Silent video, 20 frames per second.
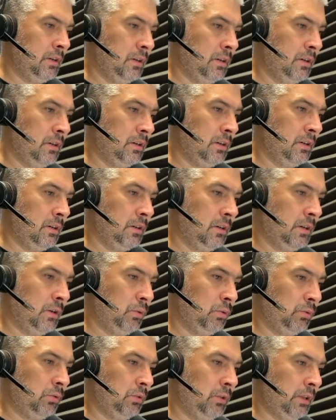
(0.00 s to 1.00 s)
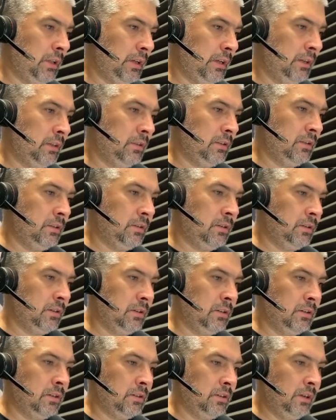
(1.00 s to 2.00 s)
I would like
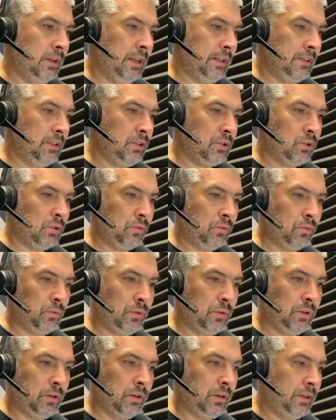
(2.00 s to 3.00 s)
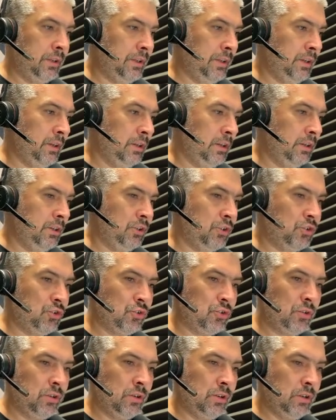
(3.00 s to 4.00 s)
the latest software in
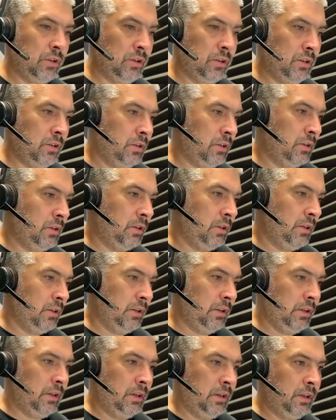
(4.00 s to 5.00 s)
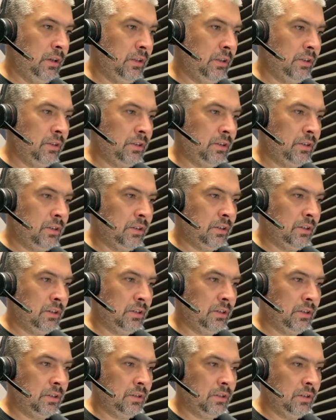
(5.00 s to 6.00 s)
English, and
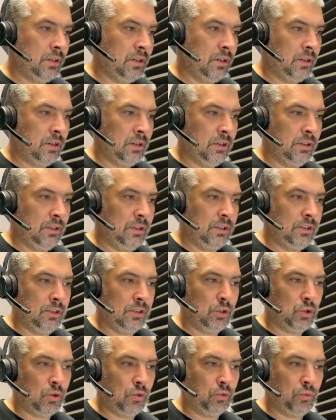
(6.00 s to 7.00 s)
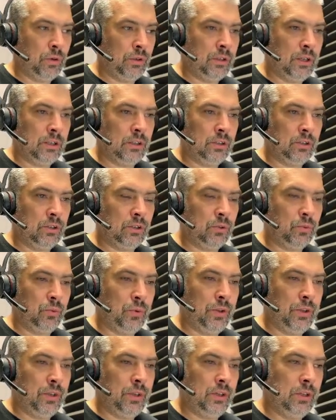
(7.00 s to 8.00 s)
this is the software that
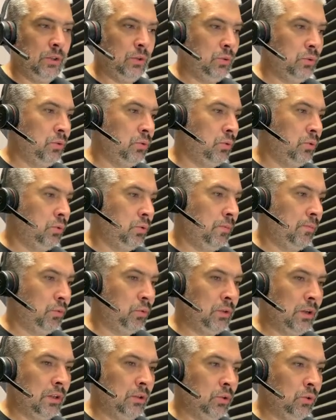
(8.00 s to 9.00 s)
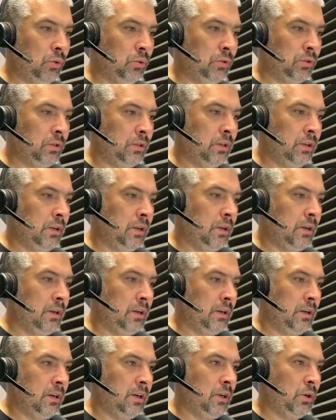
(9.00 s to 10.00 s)
we need to download.
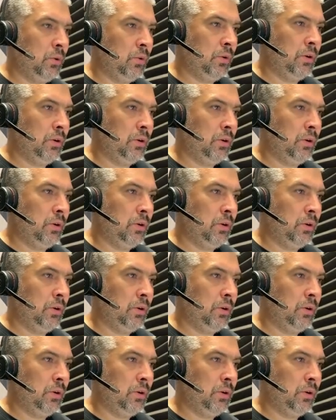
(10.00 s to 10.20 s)
I'll